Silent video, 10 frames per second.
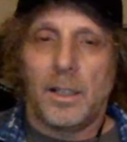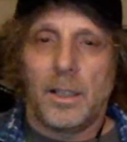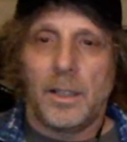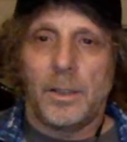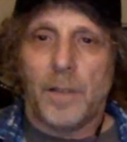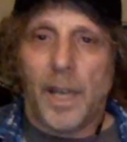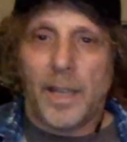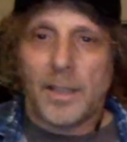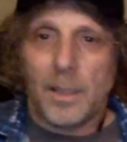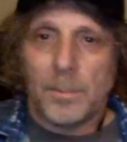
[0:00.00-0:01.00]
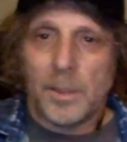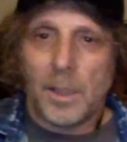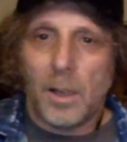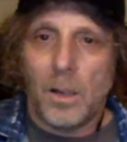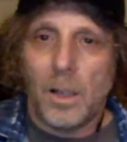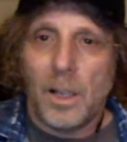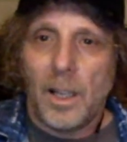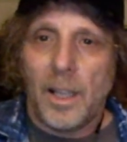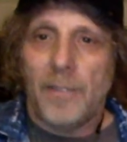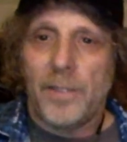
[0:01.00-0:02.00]
UK time. So
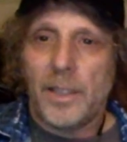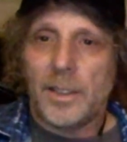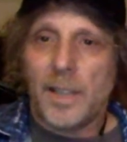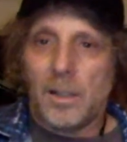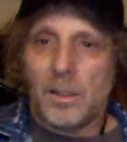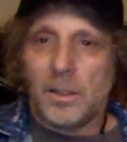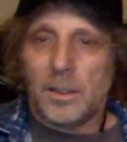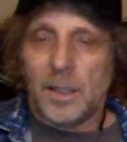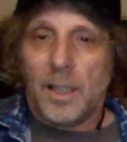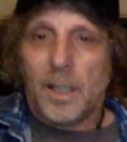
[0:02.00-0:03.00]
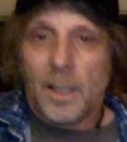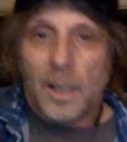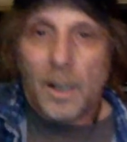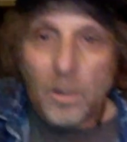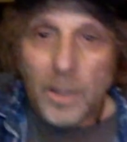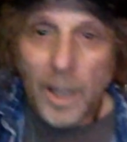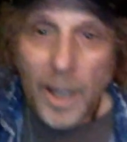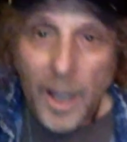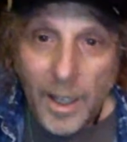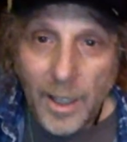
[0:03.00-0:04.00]
if this sounds
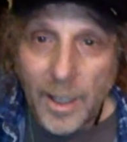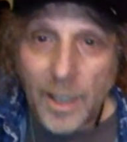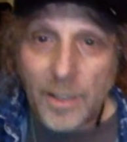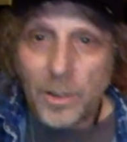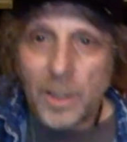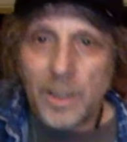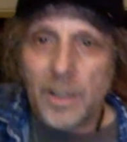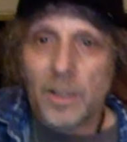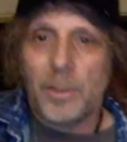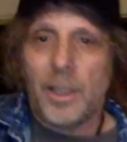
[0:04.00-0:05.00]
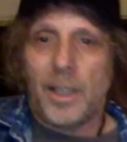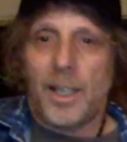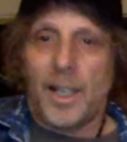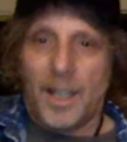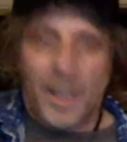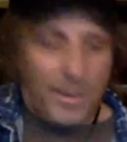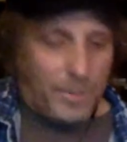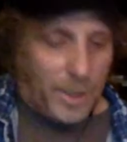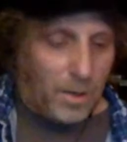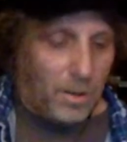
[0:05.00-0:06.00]
okay and you can hear me, let me
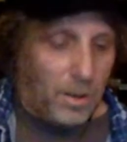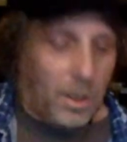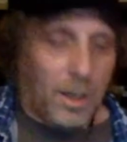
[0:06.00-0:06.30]
know.